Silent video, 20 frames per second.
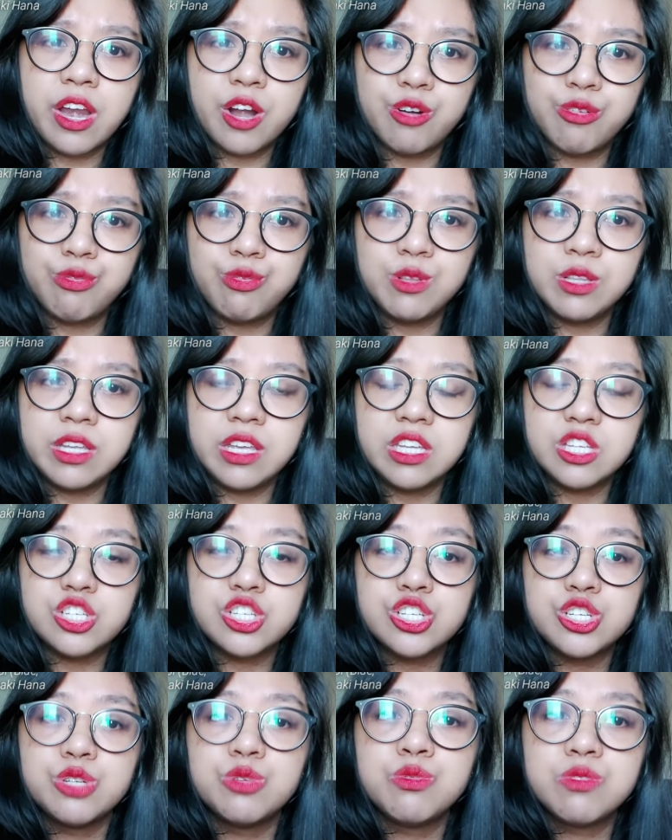carefully
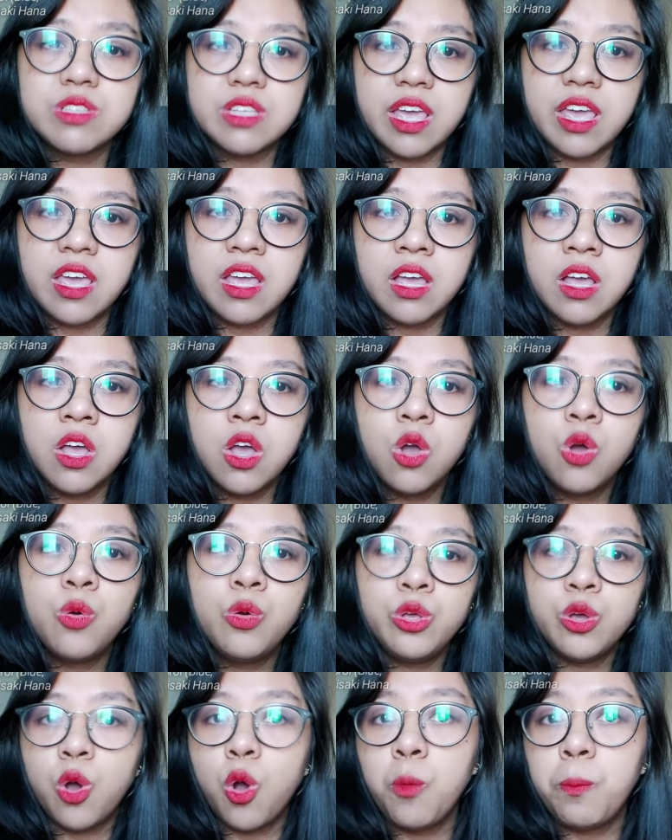choosing
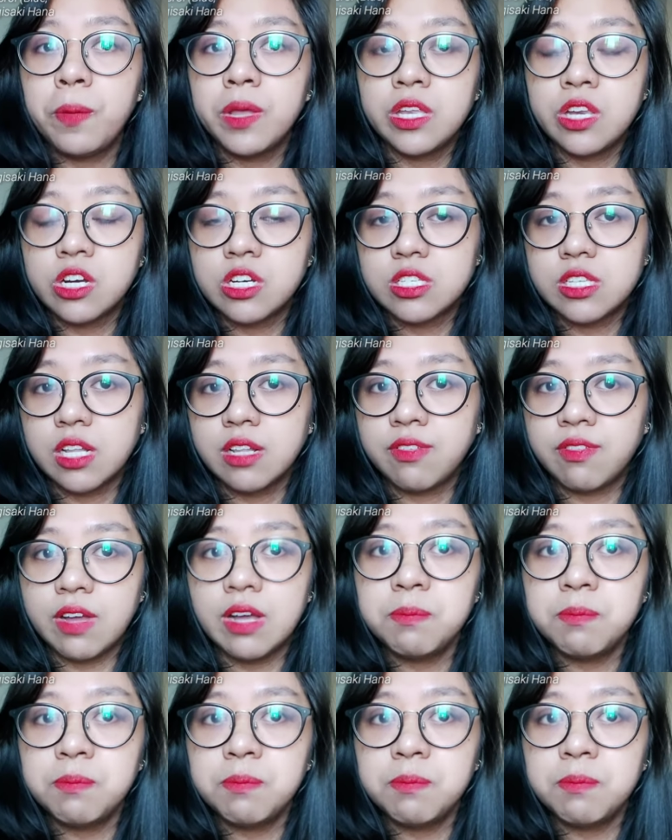who you open yourself